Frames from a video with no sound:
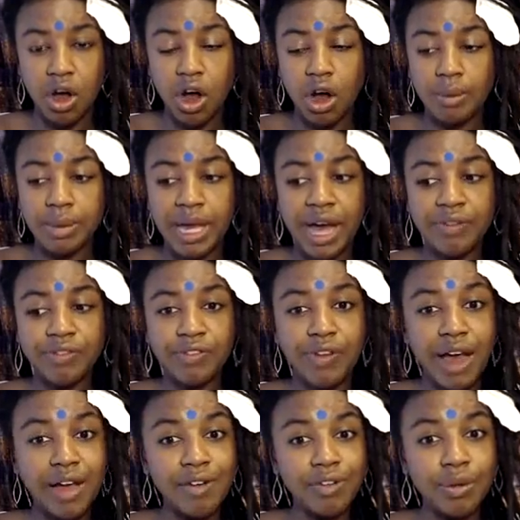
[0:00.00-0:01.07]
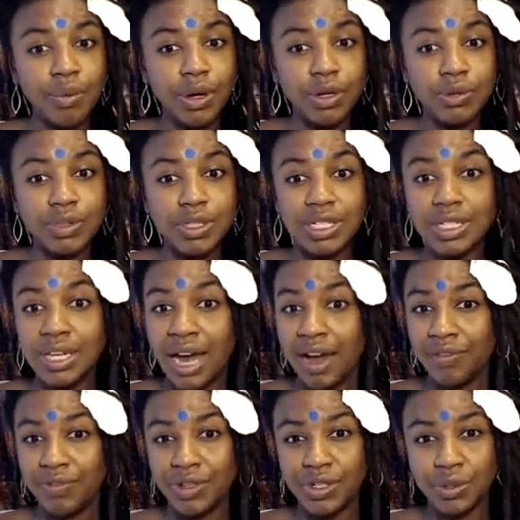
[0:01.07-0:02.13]
on behalf of everyone who didn't
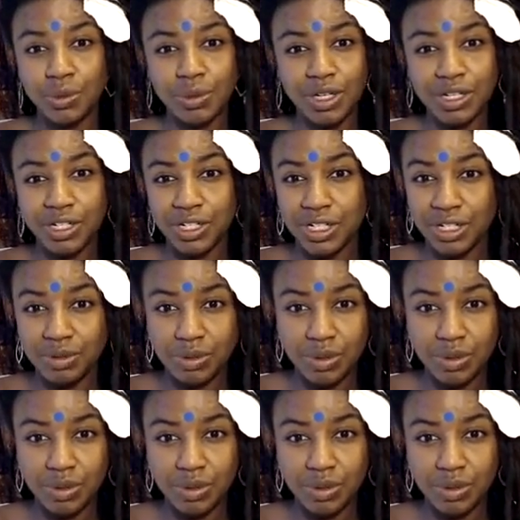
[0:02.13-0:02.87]
have these relationships